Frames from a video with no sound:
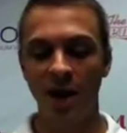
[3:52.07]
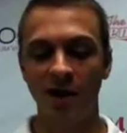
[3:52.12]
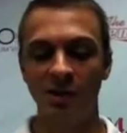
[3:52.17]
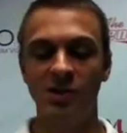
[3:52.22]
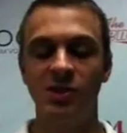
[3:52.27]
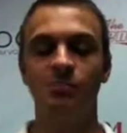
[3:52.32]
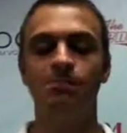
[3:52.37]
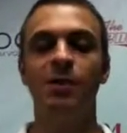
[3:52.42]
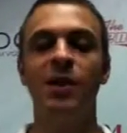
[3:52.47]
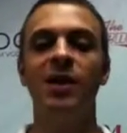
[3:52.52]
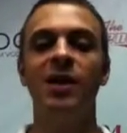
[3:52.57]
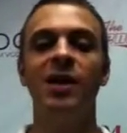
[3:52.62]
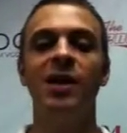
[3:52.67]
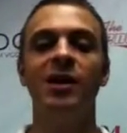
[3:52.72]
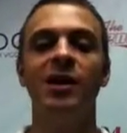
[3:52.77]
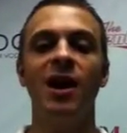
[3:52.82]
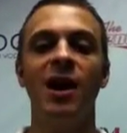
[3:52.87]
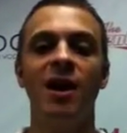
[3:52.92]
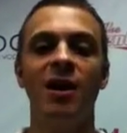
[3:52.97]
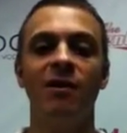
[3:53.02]

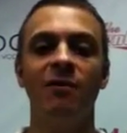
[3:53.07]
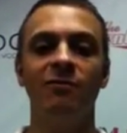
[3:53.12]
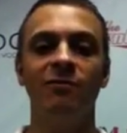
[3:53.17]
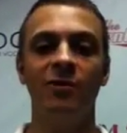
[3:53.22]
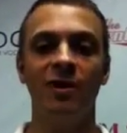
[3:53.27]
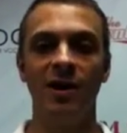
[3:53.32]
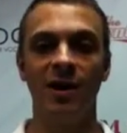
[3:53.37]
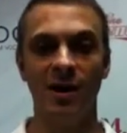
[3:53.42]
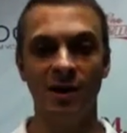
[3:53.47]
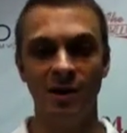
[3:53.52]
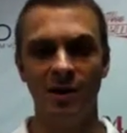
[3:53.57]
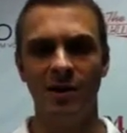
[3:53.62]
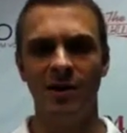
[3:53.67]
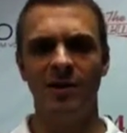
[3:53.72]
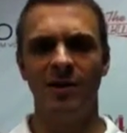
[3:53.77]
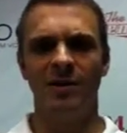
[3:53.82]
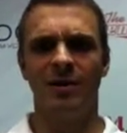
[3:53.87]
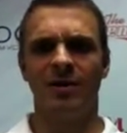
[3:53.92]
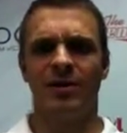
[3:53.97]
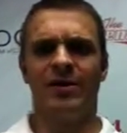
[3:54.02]
Speaking of
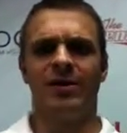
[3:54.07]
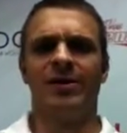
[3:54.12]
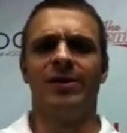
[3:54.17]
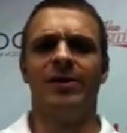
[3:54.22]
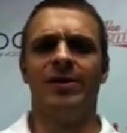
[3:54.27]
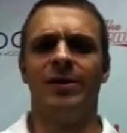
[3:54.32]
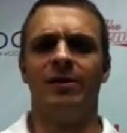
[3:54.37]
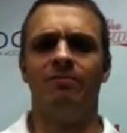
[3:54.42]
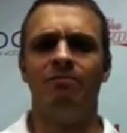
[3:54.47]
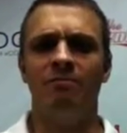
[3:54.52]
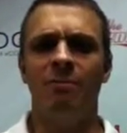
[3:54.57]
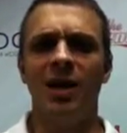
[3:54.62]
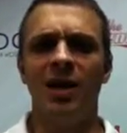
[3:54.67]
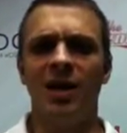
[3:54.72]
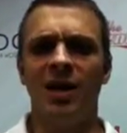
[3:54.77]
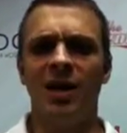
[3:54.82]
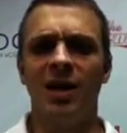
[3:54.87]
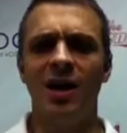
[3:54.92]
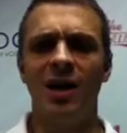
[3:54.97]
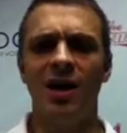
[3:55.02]

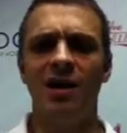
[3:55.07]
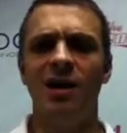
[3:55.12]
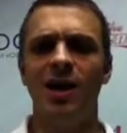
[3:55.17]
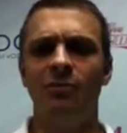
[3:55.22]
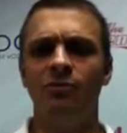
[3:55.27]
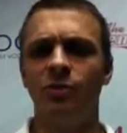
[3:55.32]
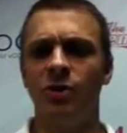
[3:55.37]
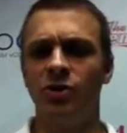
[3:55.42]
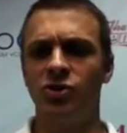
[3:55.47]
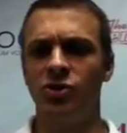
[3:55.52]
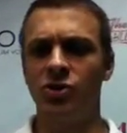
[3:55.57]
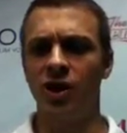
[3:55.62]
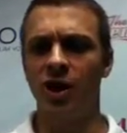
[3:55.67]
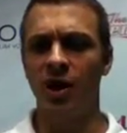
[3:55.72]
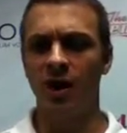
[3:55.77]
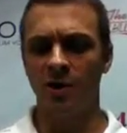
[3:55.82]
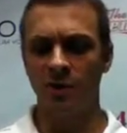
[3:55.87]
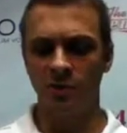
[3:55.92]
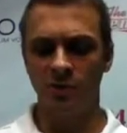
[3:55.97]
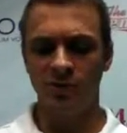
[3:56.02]
money, a lot of which
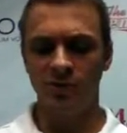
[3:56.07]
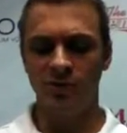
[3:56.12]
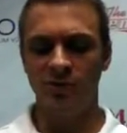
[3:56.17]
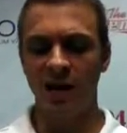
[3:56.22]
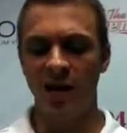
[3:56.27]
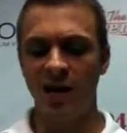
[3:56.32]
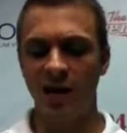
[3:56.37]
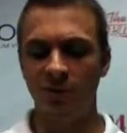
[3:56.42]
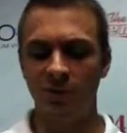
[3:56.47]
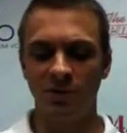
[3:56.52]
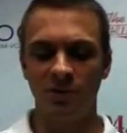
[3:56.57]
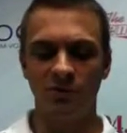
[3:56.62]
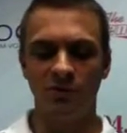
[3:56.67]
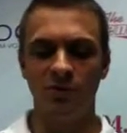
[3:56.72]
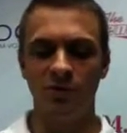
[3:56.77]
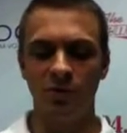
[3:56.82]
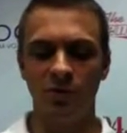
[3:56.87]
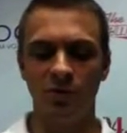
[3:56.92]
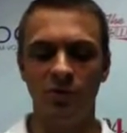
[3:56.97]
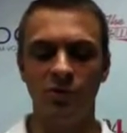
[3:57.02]
was tied up in the
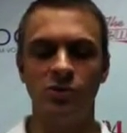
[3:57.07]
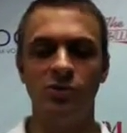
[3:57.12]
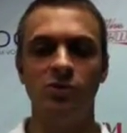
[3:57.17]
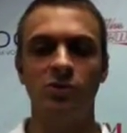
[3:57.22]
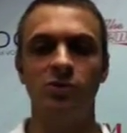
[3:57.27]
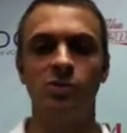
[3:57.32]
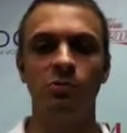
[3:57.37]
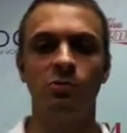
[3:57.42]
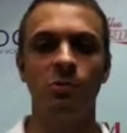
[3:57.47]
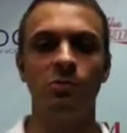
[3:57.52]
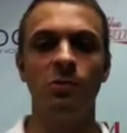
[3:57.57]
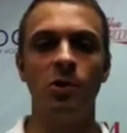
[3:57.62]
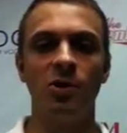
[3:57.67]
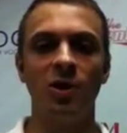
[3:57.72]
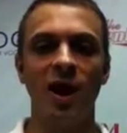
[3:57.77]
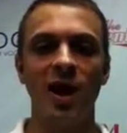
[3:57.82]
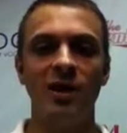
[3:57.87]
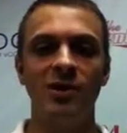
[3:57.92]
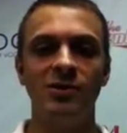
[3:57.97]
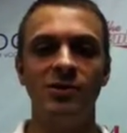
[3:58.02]
food with the Super
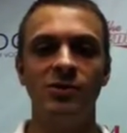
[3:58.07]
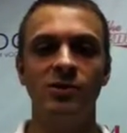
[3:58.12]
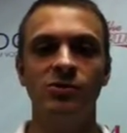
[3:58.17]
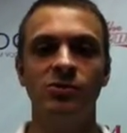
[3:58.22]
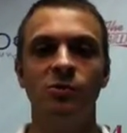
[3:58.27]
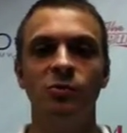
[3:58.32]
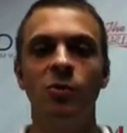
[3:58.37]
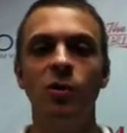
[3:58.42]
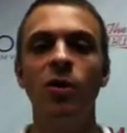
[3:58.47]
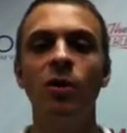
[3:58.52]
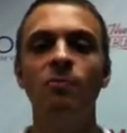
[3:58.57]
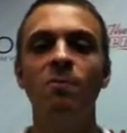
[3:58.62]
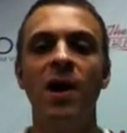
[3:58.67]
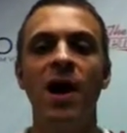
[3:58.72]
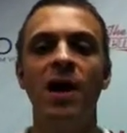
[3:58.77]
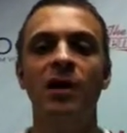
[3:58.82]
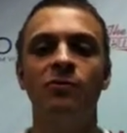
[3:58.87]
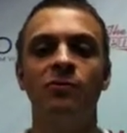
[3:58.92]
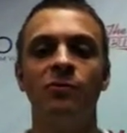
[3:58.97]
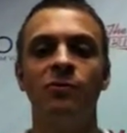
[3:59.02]
Bowl ads, we're
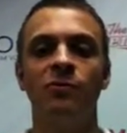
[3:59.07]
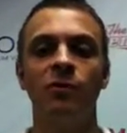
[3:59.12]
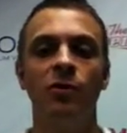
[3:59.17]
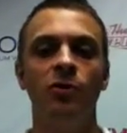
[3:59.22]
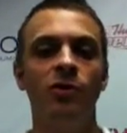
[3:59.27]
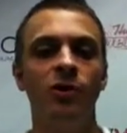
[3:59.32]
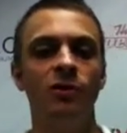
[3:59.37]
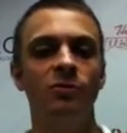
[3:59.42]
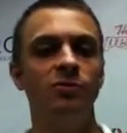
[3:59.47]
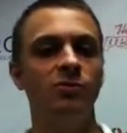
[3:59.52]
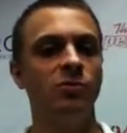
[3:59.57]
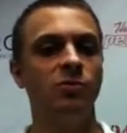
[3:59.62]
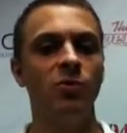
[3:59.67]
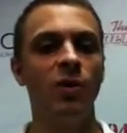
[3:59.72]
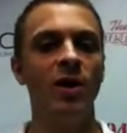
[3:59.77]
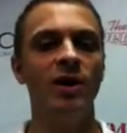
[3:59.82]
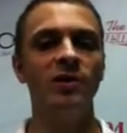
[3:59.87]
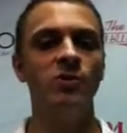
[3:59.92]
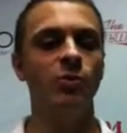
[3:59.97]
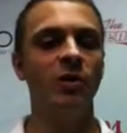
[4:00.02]
paying for food in
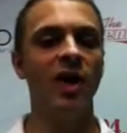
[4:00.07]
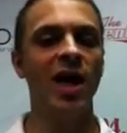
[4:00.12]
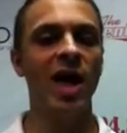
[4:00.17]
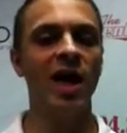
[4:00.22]
ways we